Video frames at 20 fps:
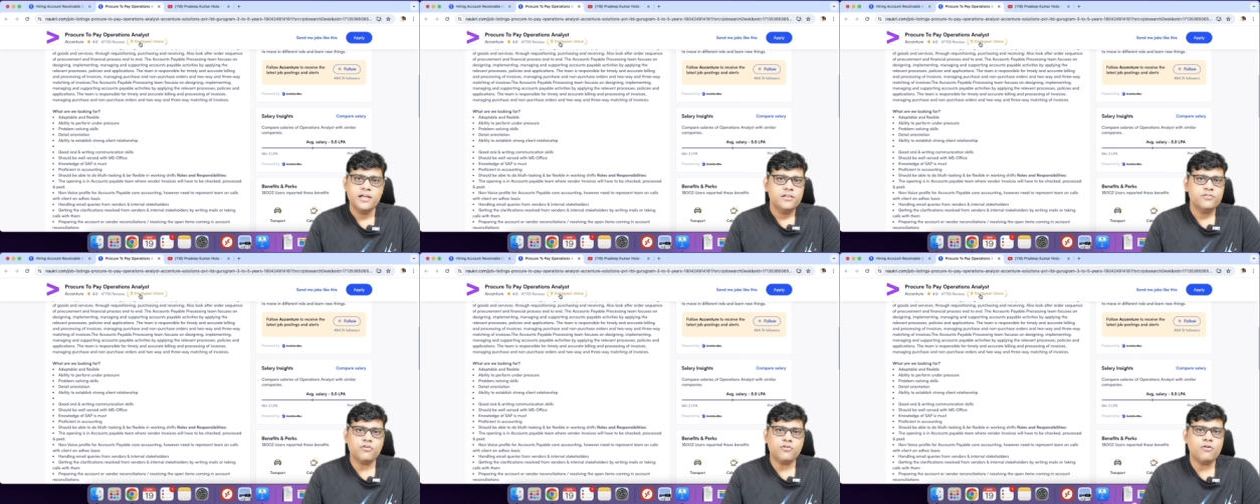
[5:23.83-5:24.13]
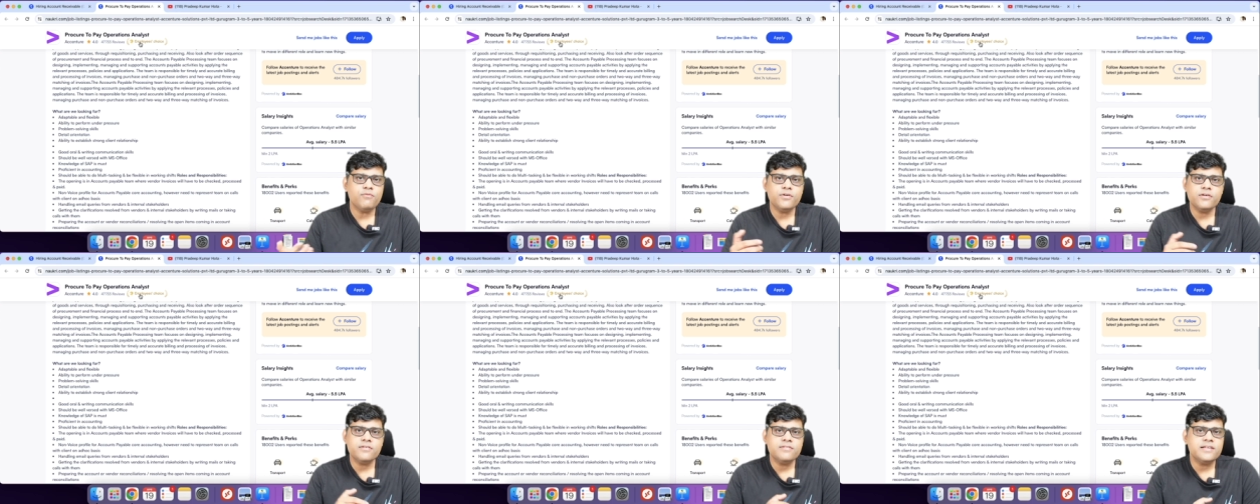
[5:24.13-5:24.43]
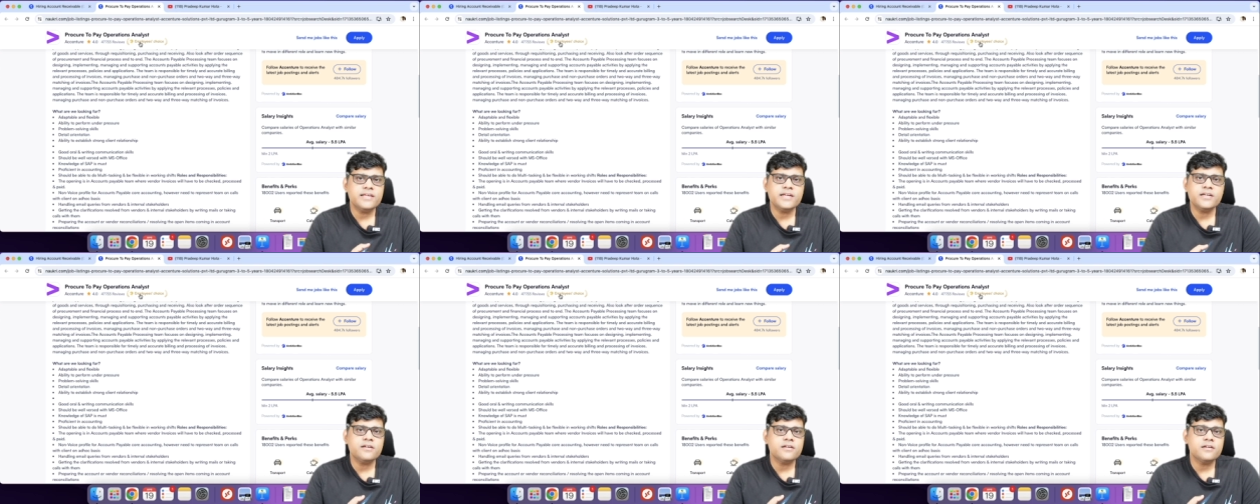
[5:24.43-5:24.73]
So
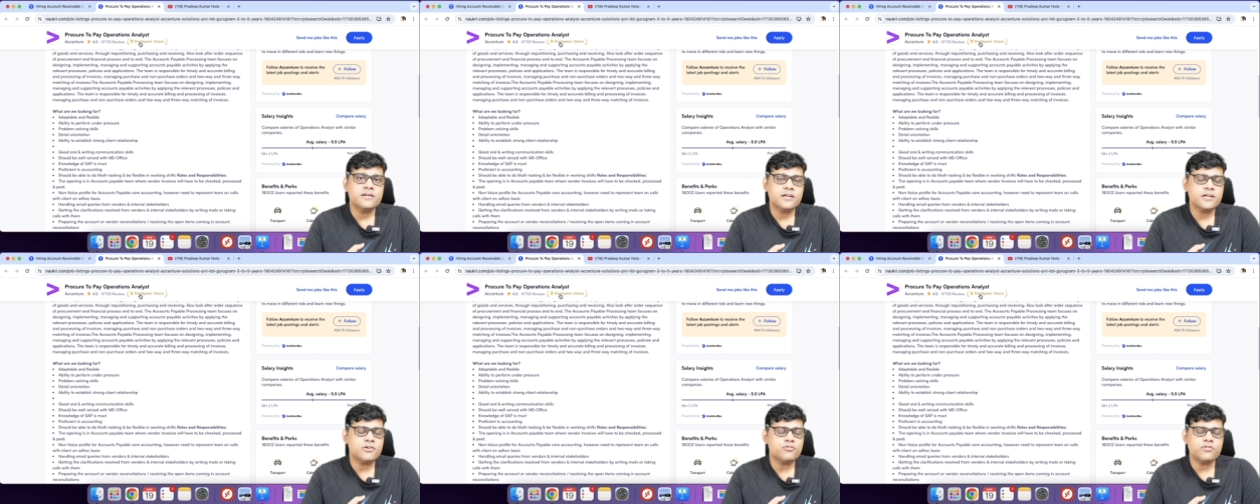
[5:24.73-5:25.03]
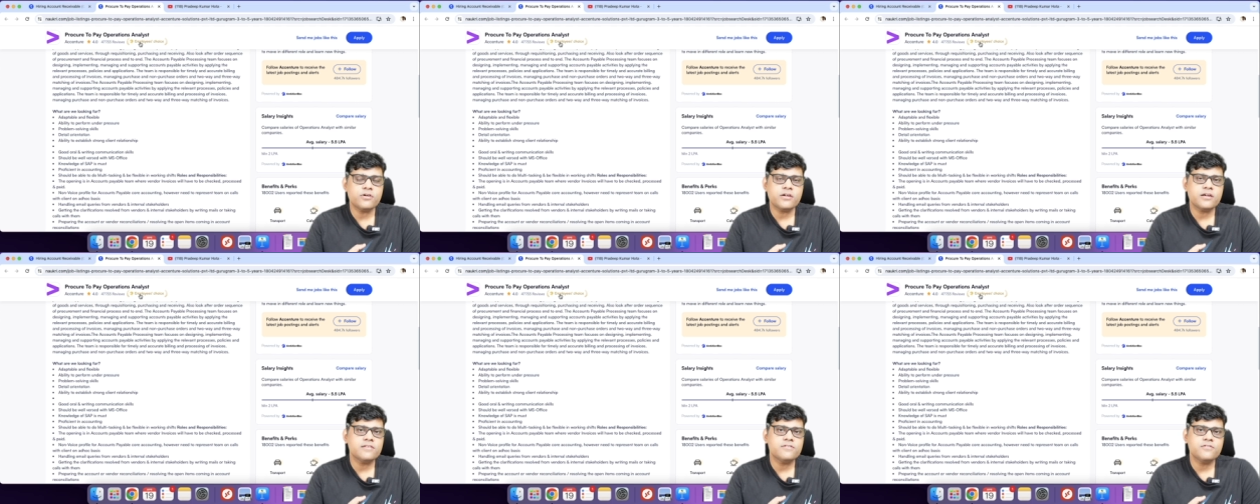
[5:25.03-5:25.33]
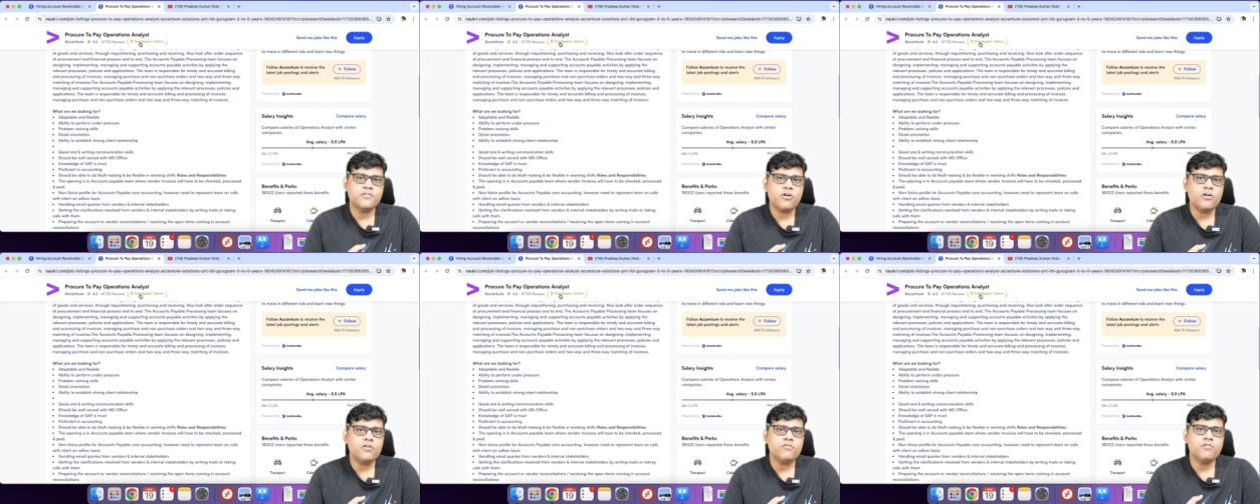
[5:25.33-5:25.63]
obviously recruiter is
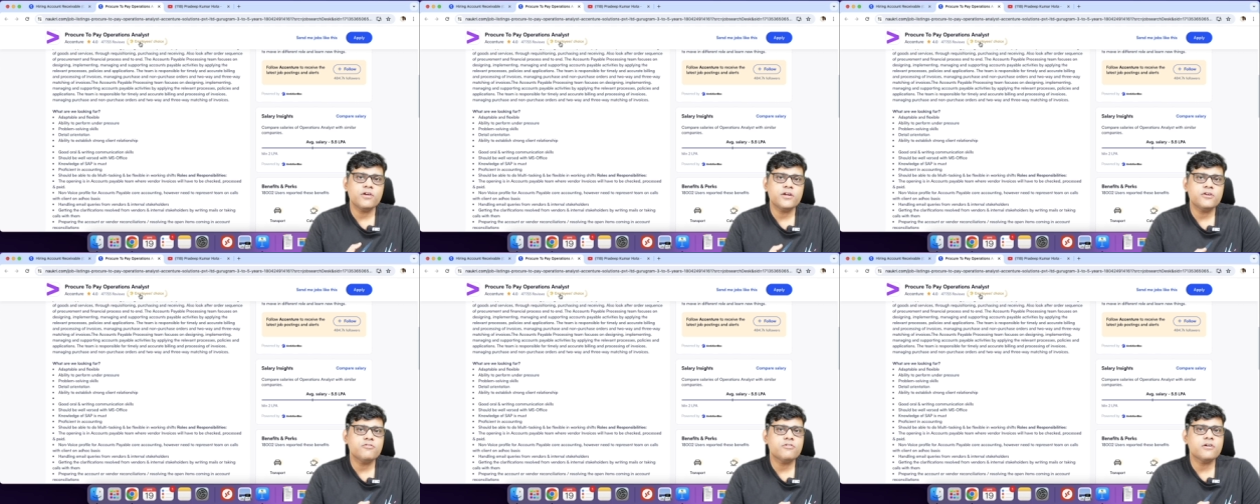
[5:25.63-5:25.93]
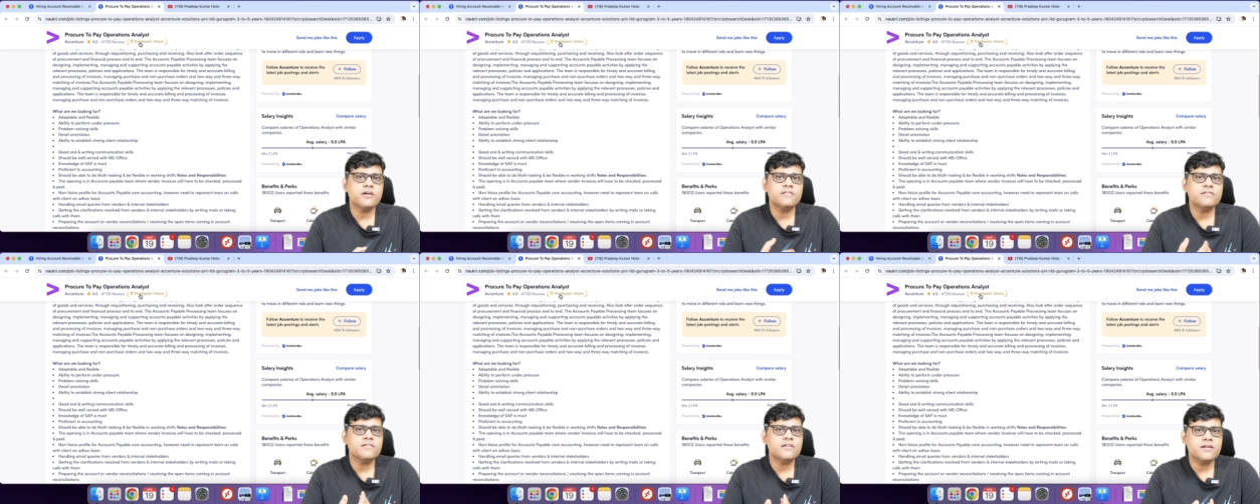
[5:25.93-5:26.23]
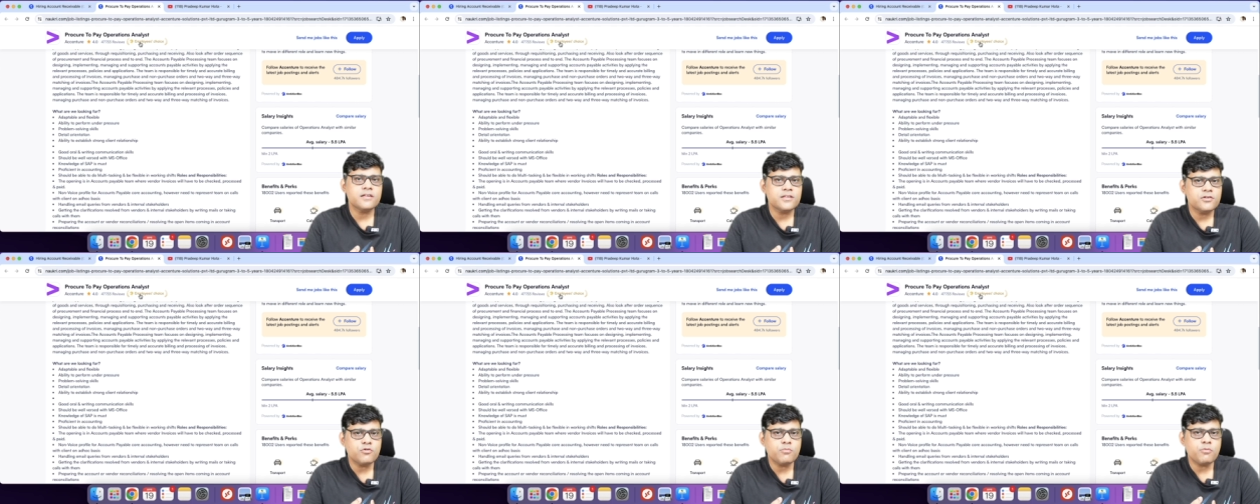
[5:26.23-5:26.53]
not going to
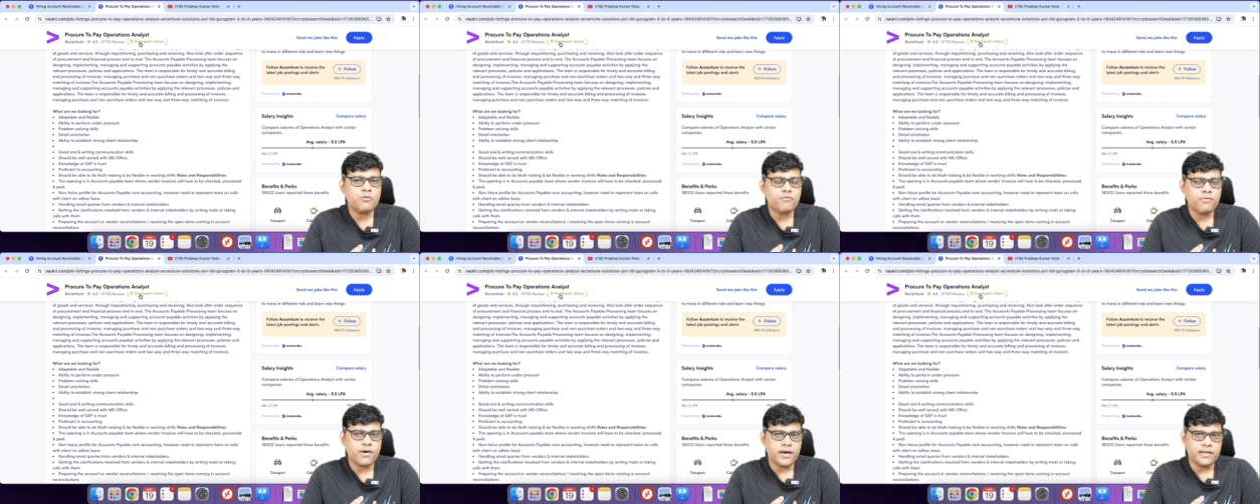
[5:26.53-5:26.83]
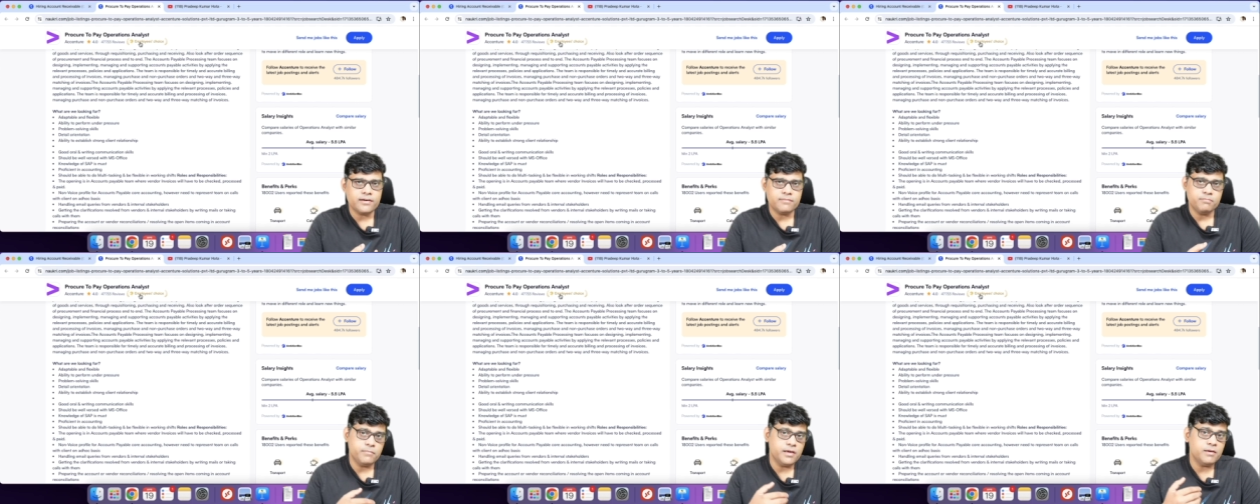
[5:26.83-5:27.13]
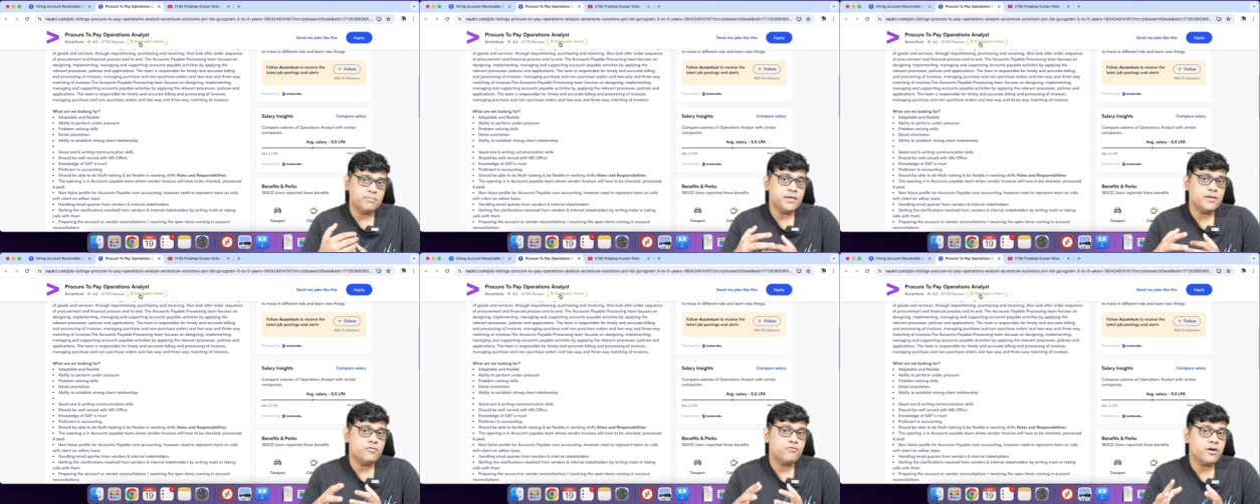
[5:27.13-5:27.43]
consider your profile.
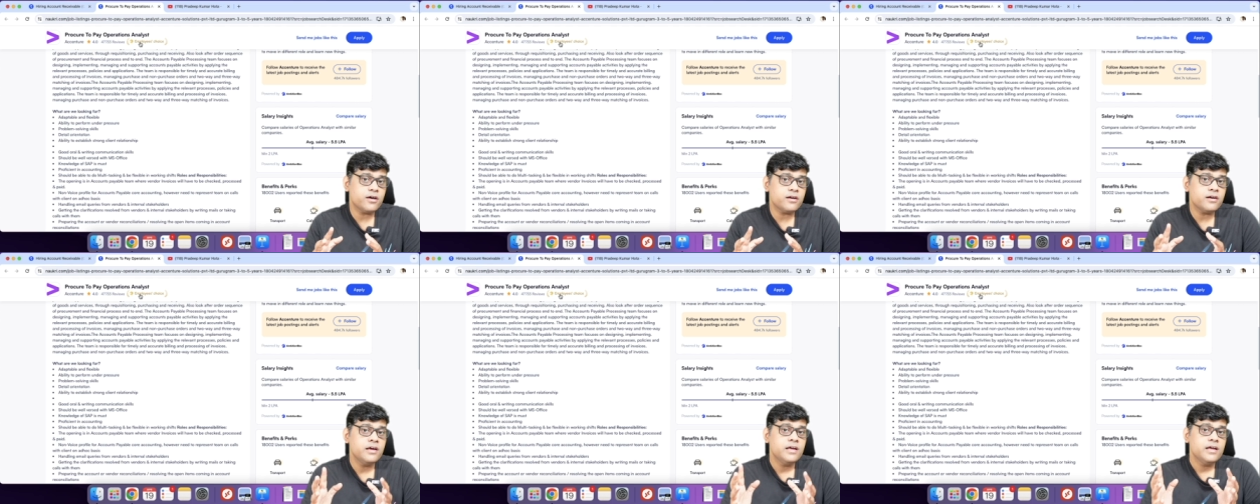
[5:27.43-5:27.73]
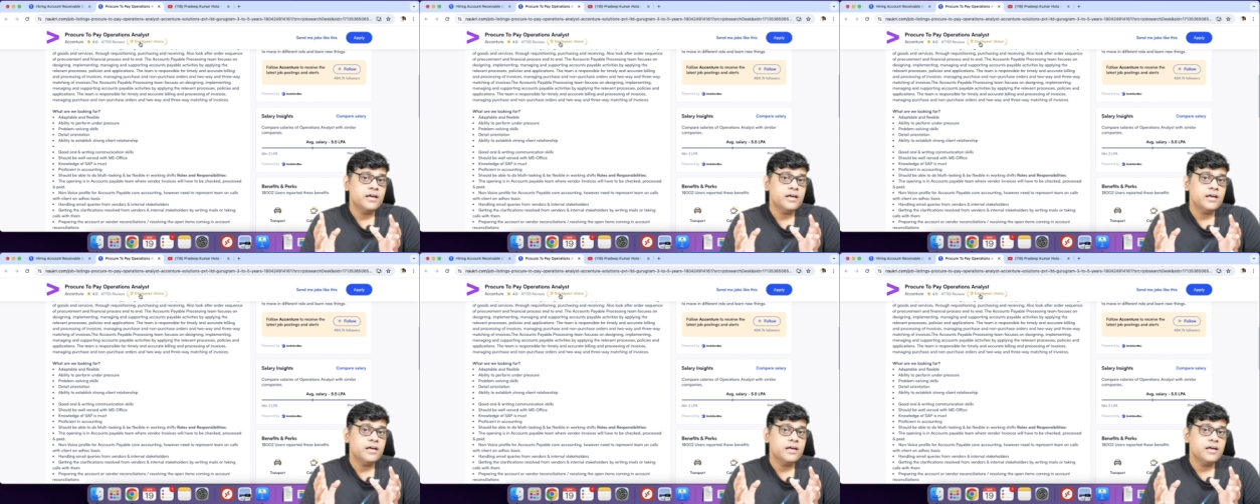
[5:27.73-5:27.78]
Maybe you are